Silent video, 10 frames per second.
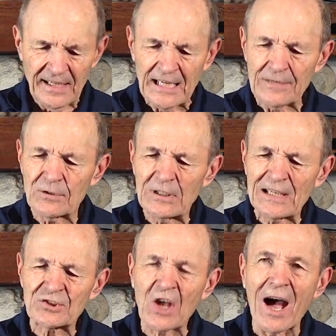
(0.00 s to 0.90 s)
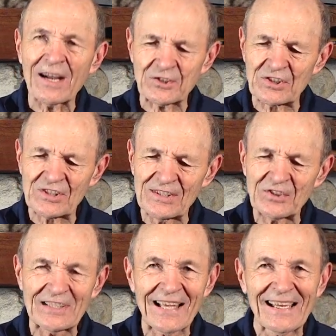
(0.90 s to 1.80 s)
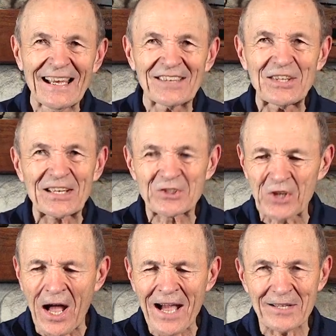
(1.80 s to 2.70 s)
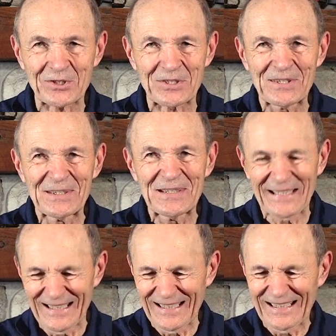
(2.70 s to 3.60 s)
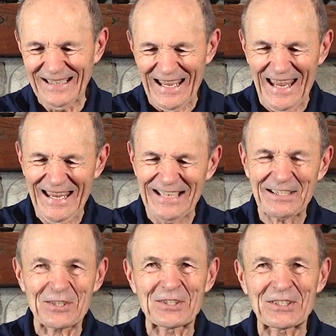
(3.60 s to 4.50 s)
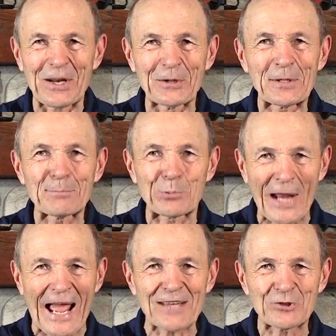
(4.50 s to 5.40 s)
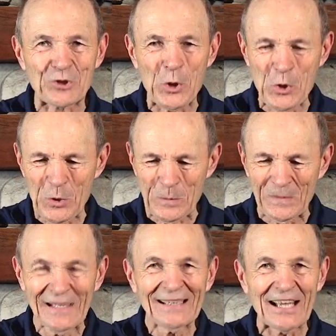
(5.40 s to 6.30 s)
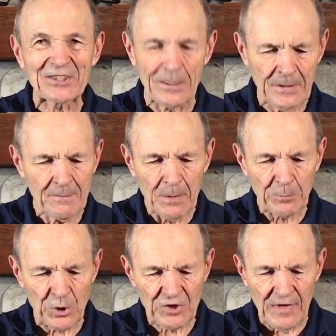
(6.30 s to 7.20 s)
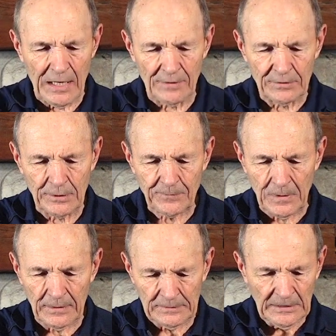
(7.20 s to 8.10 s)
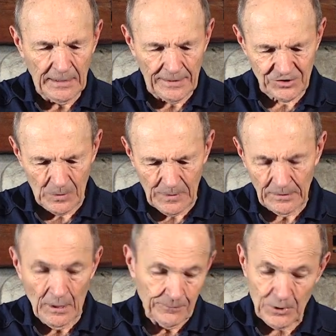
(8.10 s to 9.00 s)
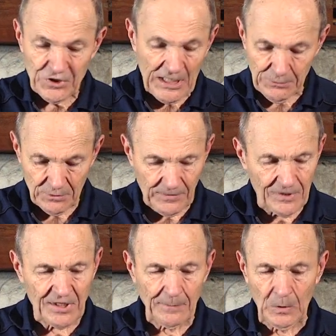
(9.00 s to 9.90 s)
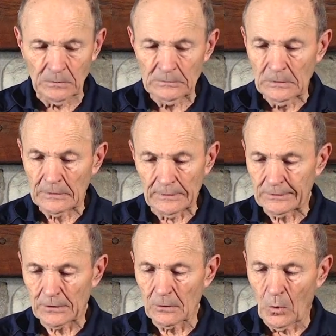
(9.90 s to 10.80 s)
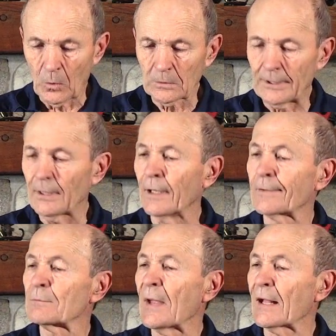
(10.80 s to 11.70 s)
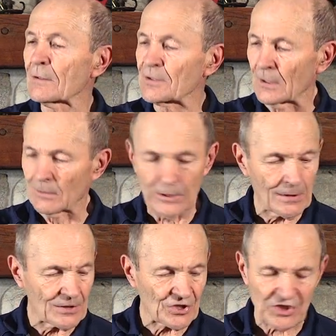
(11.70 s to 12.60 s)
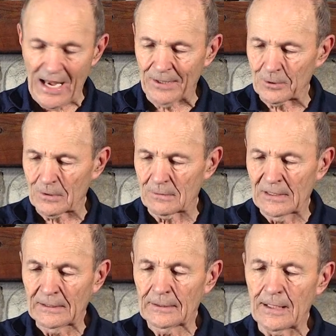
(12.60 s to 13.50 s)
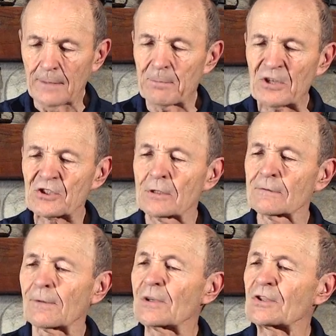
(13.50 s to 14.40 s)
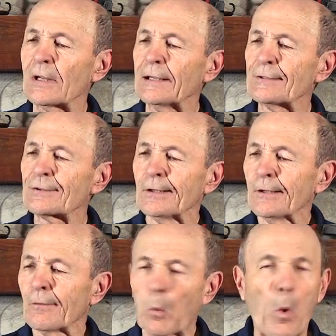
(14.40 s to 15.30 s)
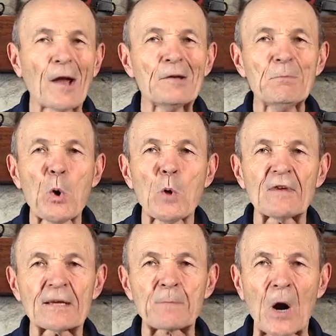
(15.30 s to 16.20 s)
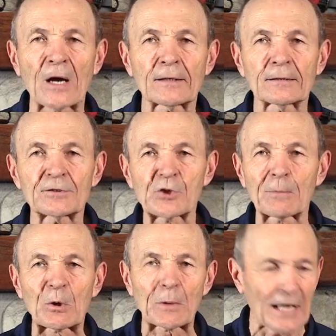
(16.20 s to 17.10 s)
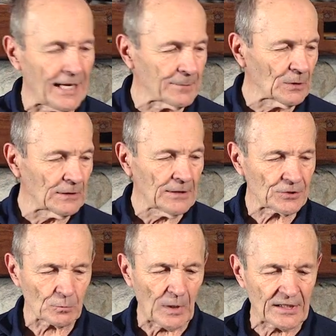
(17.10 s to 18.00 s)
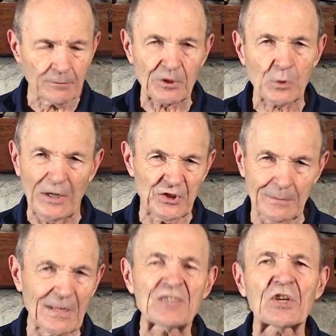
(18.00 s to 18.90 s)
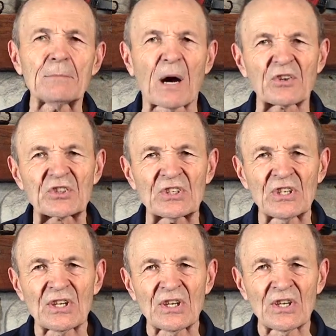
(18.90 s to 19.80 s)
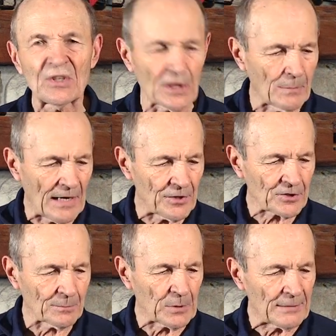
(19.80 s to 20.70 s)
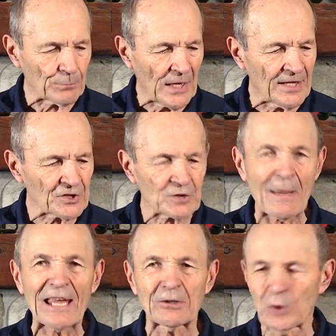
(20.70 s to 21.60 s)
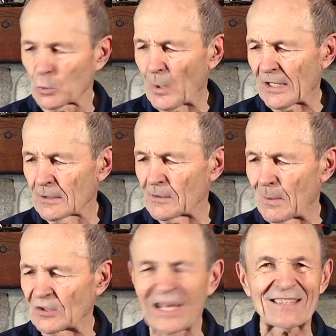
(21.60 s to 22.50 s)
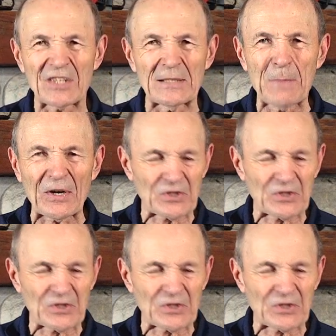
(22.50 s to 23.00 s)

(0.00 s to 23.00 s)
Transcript: Even the exhaust, you see that? The exhaust. It's a solid brass tube. That's something. Purge valve on the front, and so on. First stage was very simple. A little old, unbalanced, ordinary, standard piston. First stage, one moving part, super reliable, and this regular was quite cheap. $19. You can buy this complete brand spanking new regular for about $19.